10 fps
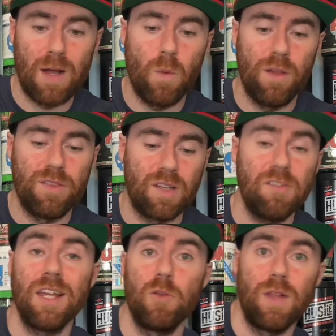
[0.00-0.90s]
one does
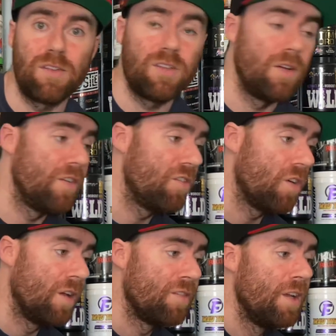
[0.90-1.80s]
get you that serving
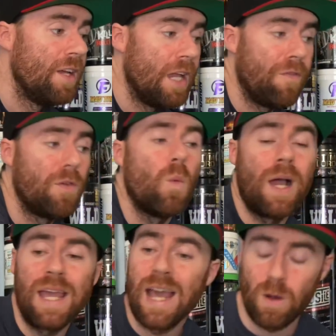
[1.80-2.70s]
size if you
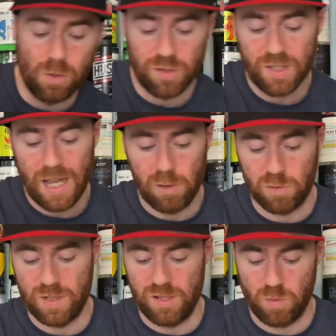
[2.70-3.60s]
weigh it out on scales,
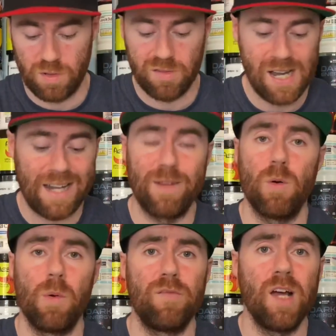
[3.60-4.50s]
which is exactly
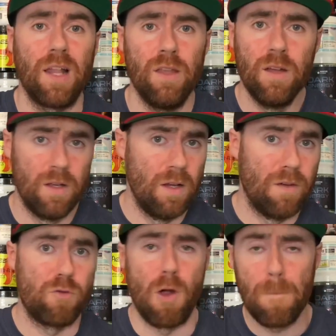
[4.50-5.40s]
what we've done
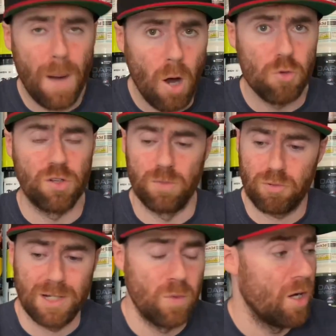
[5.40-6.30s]
for a potent
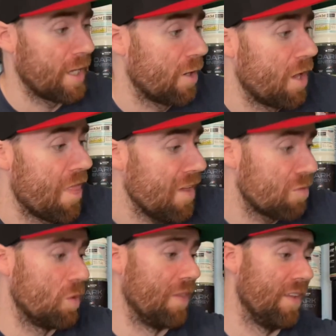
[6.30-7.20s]
pre-workout like
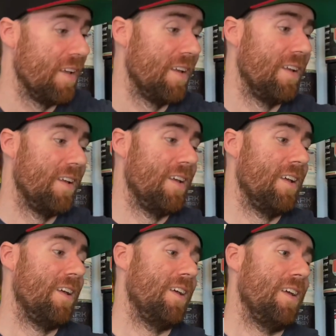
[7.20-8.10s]
this one.
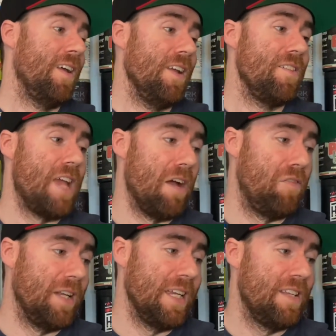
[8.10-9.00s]

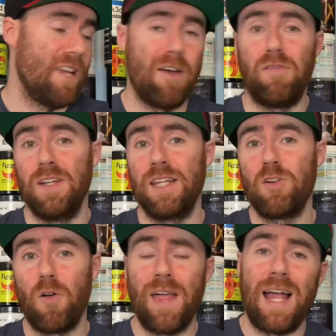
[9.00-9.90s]
Definitely
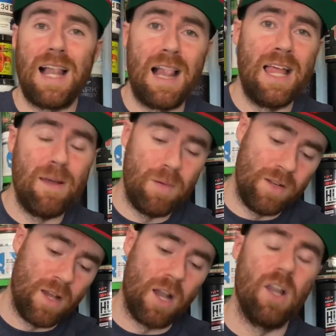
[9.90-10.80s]
got that
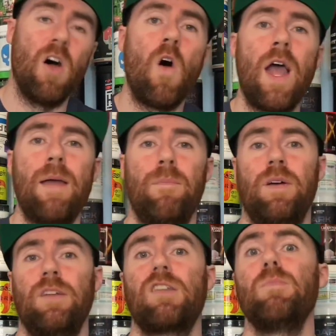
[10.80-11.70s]
lemon lime
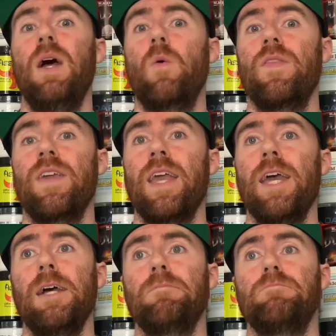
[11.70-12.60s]
smell in the
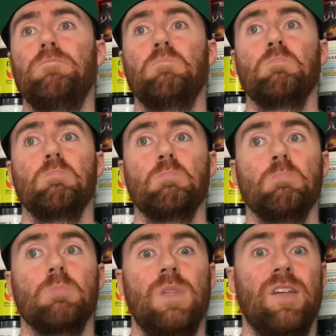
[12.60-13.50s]
air.
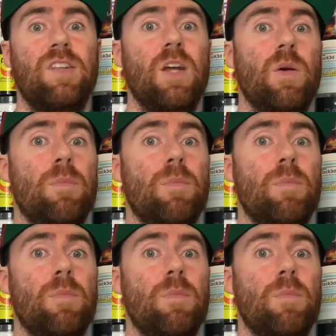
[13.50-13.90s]
Let's see how it